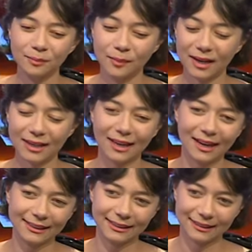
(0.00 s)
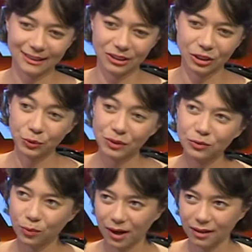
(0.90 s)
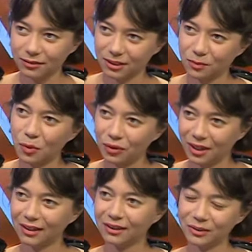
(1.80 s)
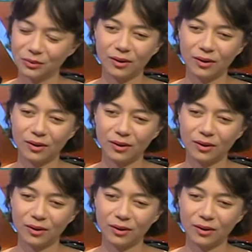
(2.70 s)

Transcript: back at uh, Sweet Wild this morning mm -hmm.